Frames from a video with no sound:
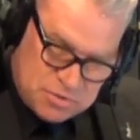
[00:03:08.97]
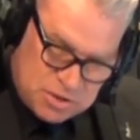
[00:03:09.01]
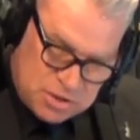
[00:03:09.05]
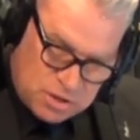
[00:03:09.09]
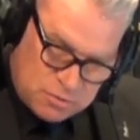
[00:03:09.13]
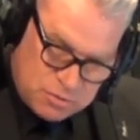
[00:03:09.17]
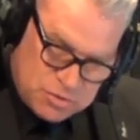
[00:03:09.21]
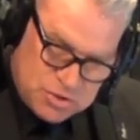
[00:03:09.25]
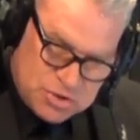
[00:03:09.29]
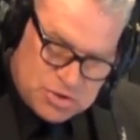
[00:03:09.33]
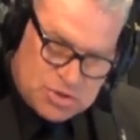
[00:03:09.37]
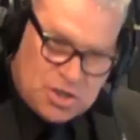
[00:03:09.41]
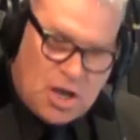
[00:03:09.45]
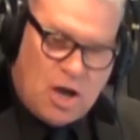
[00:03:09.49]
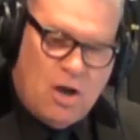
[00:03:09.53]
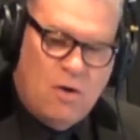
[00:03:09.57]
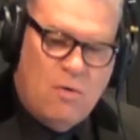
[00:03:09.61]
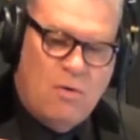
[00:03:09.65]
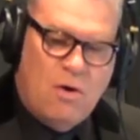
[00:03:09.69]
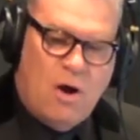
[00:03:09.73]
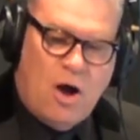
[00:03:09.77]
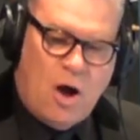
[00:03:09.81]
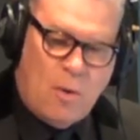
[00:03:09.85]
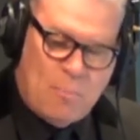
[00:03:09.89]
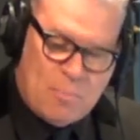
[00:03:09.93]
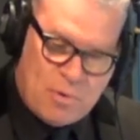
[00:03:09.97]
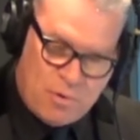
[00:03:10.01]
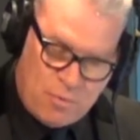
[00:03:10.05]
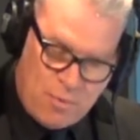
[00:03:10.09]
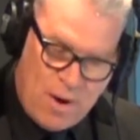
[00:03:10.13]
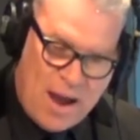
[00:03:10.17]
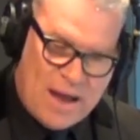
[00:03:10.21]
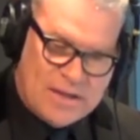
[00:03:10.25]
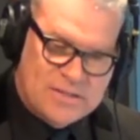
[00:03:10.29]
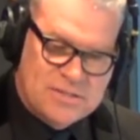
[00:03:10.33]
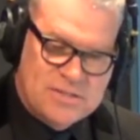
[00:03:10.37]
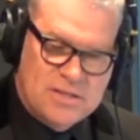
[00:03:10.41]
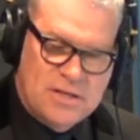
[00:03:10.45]
you know, so
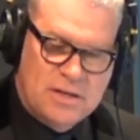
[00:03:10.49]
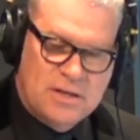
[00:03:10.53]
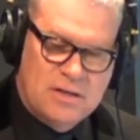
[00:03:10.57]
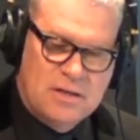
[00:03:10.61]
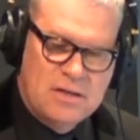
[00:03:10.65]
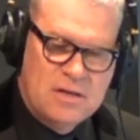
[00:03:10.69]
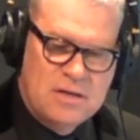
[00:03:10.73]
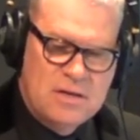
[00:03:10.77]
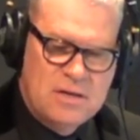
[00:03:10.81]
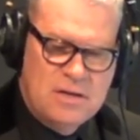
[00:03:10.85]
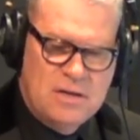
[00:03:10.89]
operatic